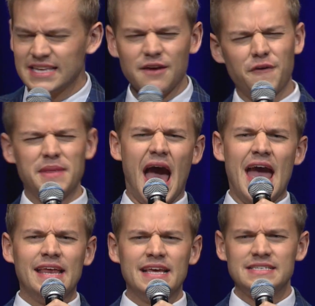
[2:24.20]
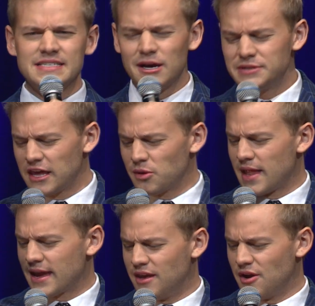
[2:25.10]
like from the 80s. It's held together with
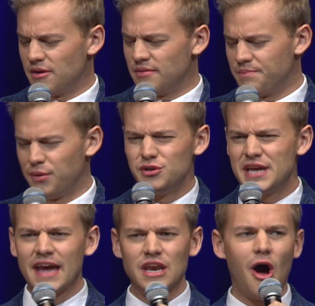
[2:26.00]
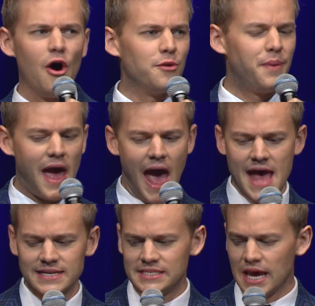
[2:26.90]
like, you know, Blue Tack and Hope.
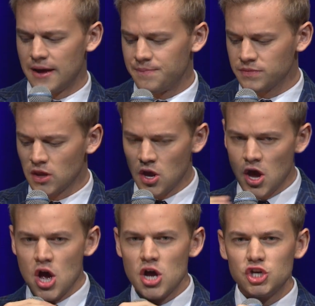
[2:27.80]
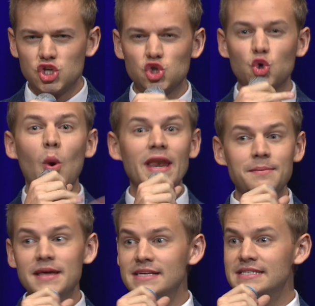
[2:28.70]
And 20
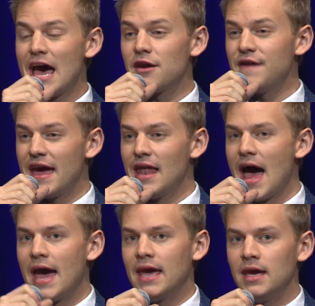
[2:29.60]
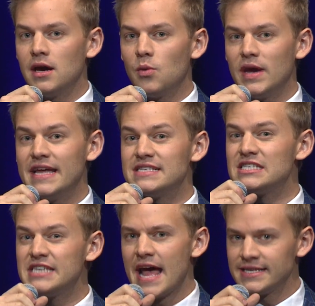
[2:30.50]
minutes out of LA, we hit
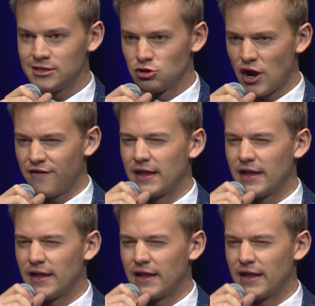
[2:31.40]
standstill traffic,